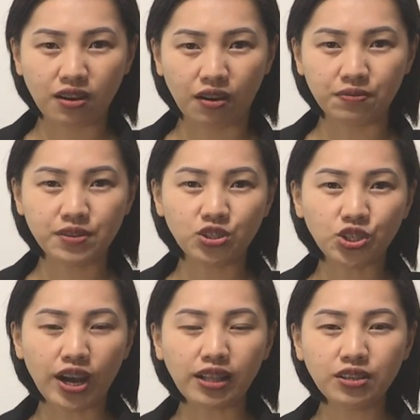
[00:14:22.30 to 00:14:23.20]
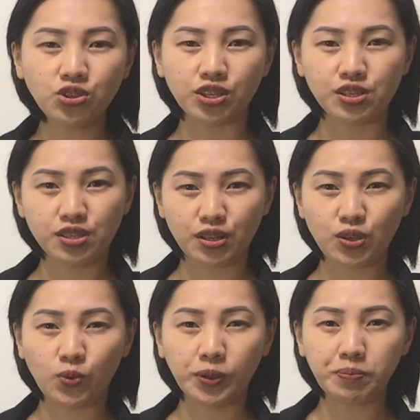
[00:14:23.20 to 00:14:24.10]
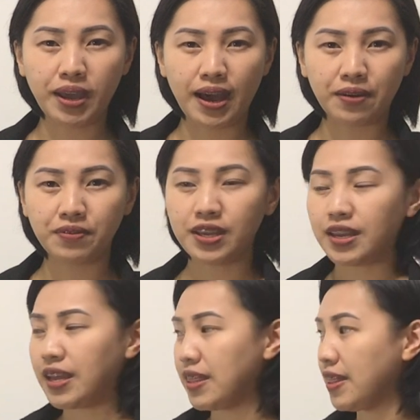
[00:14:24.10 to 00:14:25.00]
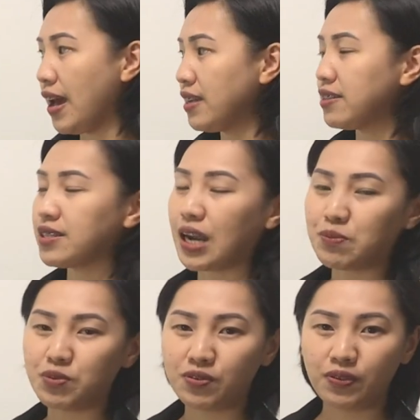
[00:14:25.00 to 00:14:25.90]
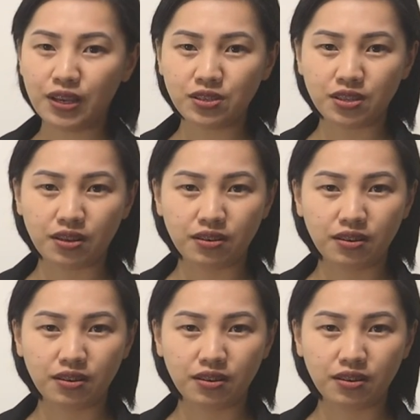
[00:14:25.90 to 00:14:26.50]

the challenges that you will be having in that type of lesson.